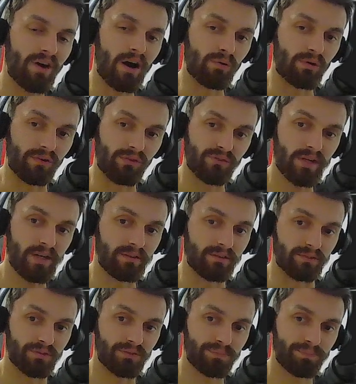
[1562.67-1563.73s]
our
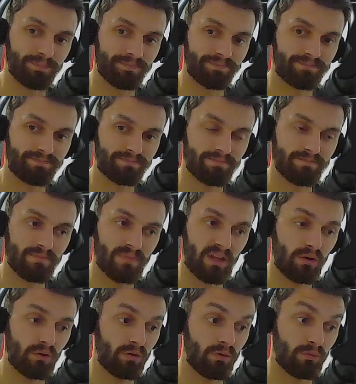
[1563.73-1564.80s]
stains,
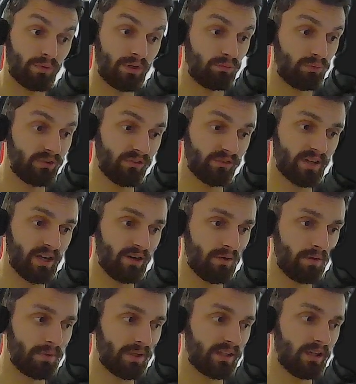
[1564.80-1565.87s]
which is kind of
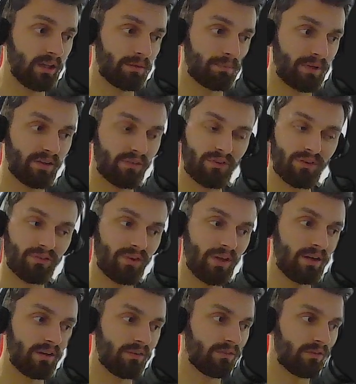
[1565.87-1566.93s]
a big deal, because the
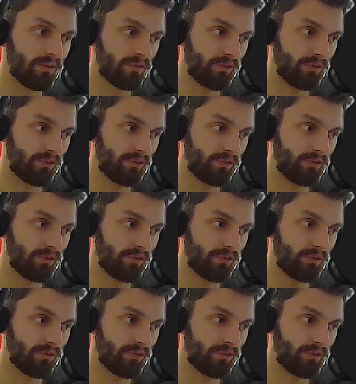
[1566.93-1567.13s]
stains,